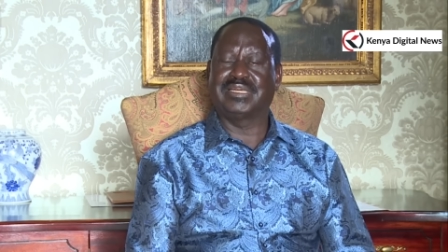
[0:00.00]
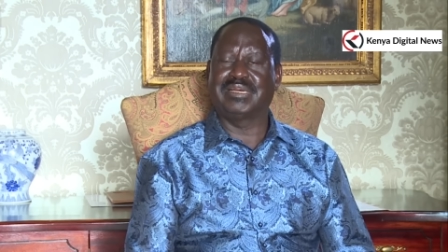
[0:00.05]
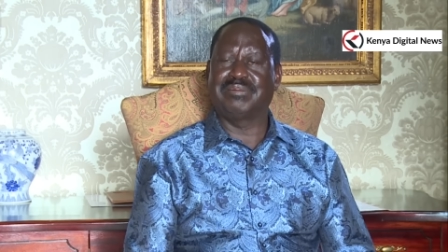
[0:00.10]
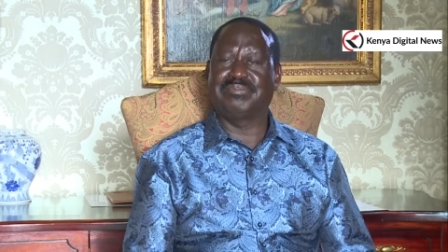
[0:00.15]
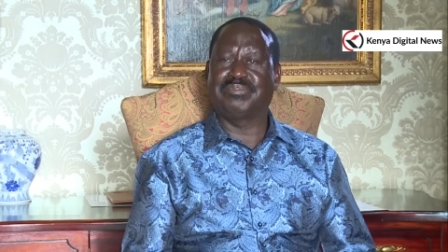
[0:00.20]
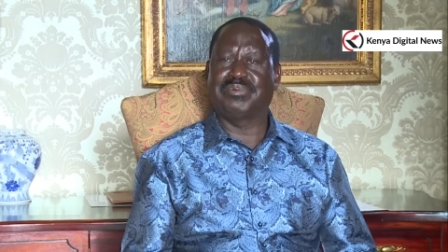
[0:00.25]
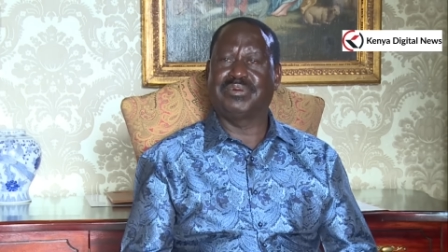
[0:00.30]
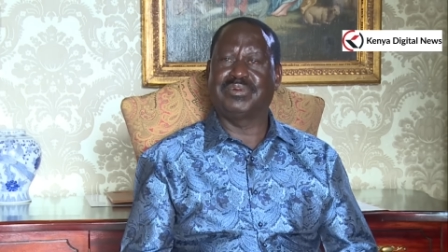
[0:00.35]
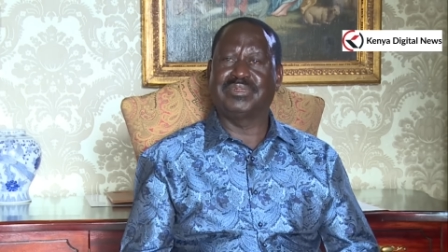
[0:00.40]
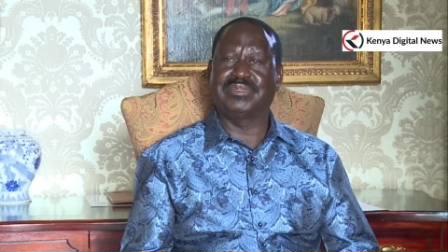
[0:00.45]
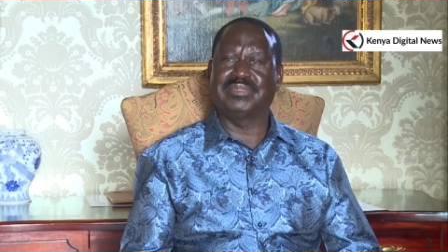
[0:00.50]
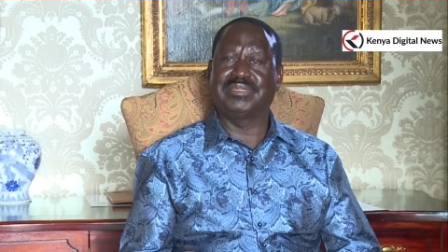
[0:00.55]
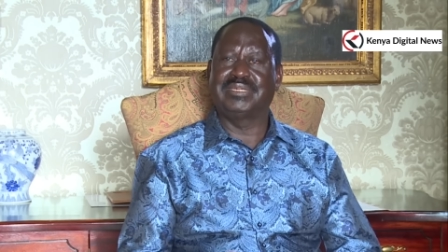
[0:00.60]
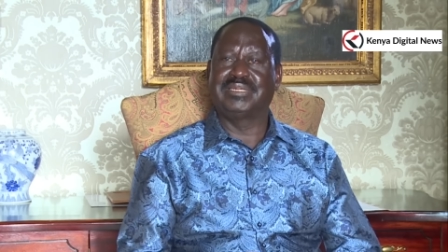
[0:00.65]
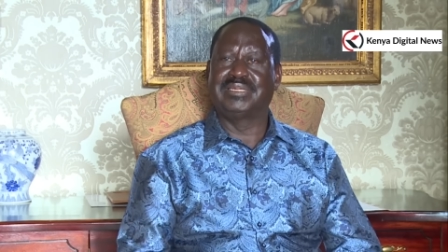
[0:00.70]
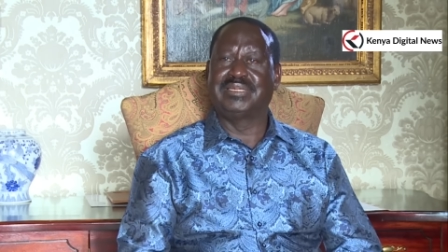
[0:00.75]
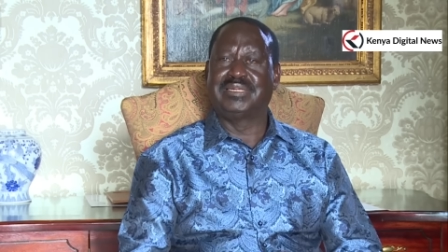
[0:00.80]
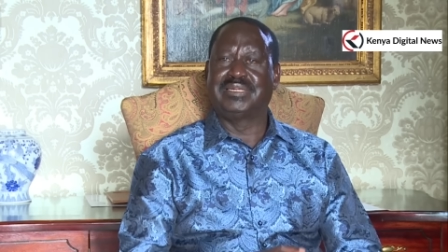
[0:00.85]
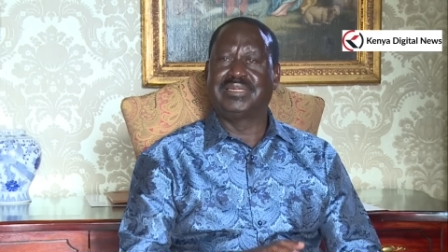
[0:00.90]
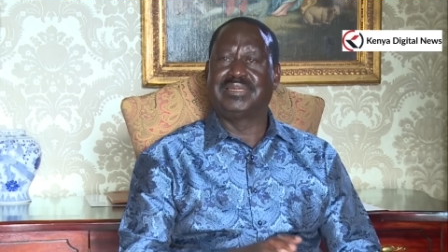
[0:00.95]
kept on
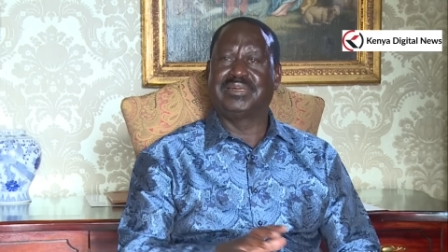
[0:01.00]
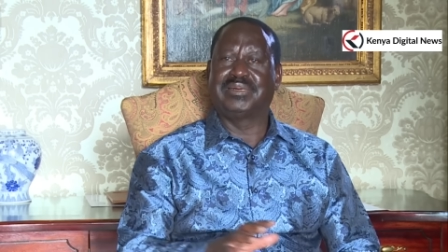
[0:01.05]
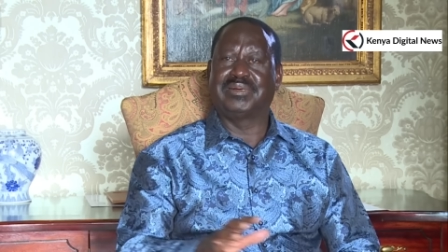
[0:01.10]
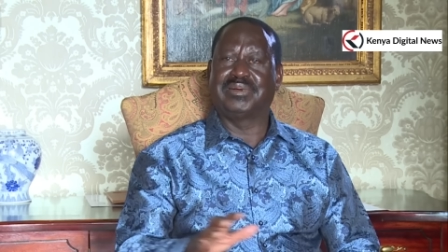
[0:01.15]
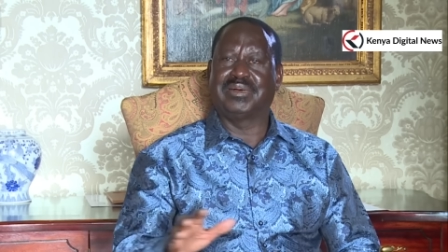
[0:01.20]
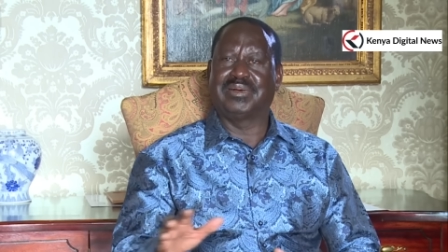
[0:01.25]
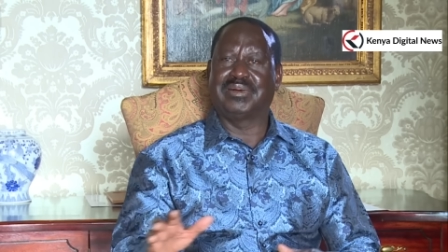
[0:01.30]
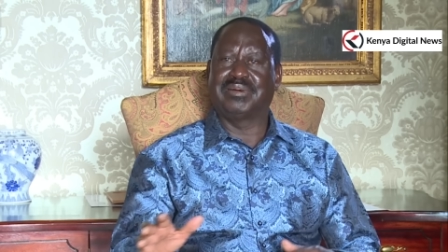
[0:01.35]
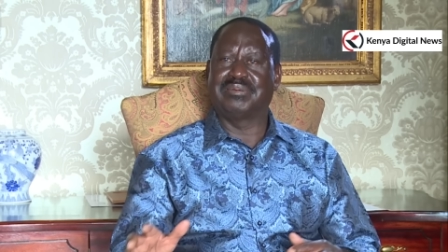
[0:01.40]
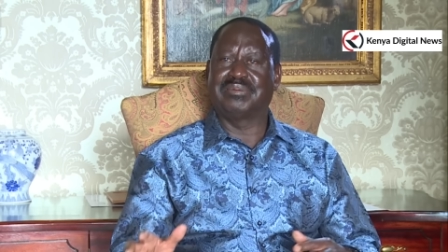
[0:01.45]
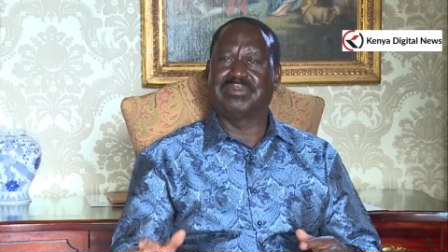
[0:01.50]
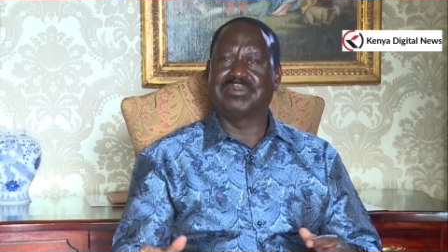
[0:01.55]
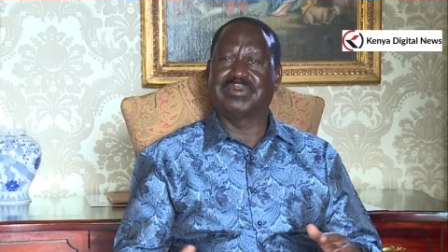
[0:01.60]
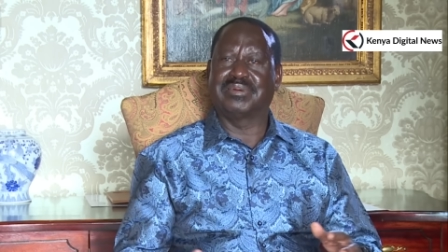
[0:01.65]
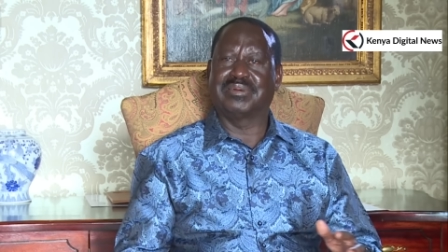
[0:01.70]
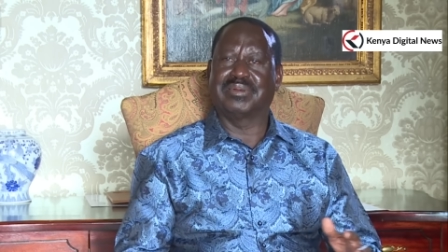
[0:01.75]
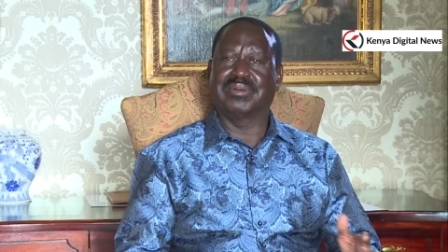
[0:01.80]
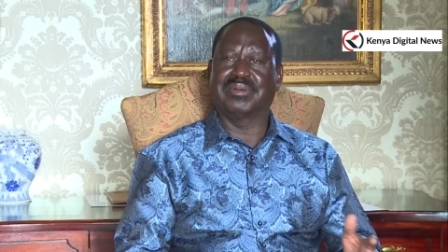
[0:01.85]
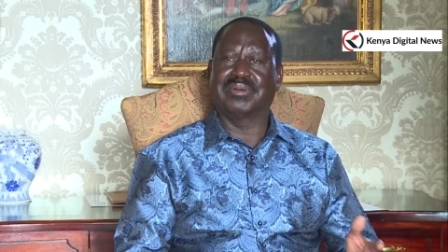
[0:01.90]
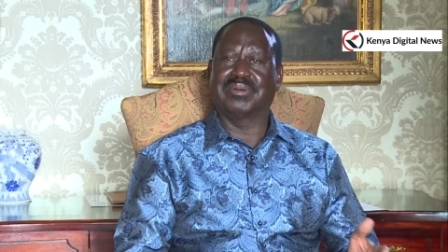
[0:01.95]
uh,
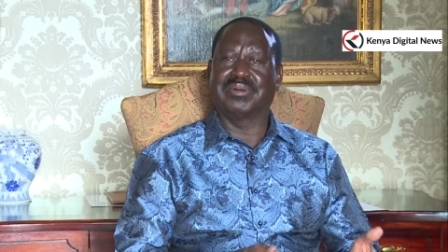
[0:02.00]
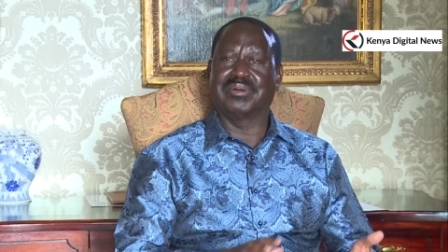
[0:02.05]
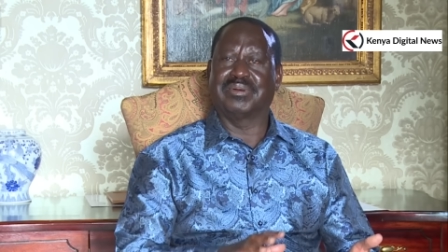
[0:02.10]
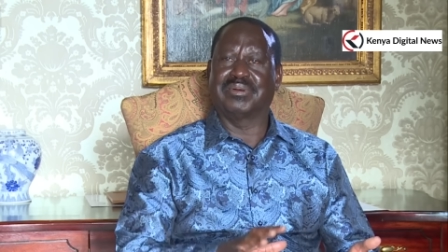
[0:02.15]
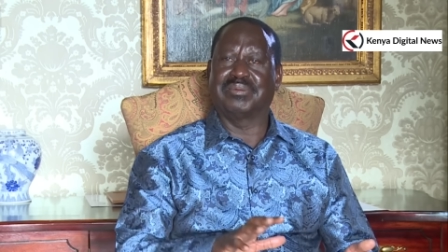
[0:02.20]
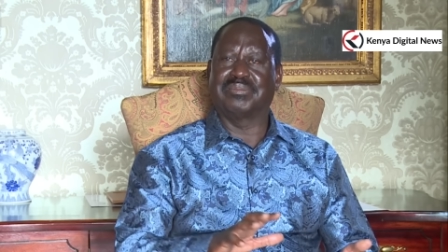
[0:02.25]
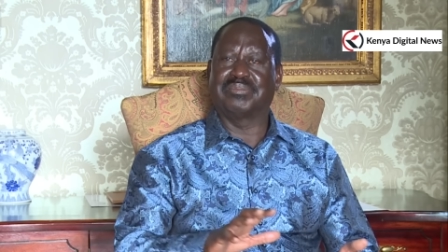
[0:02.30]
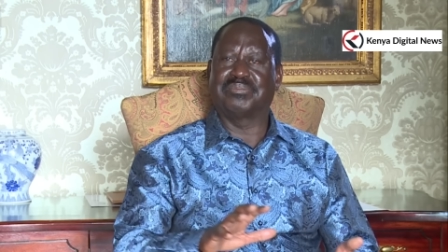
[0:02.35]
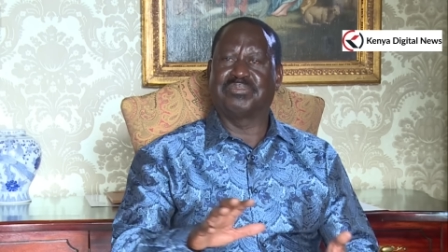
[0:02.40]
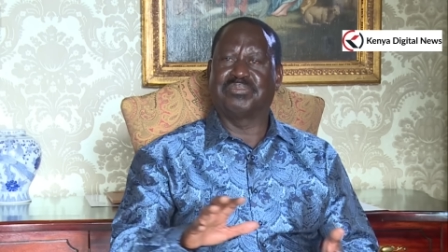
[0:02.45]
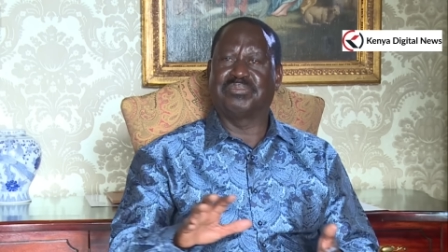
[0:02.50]
uh,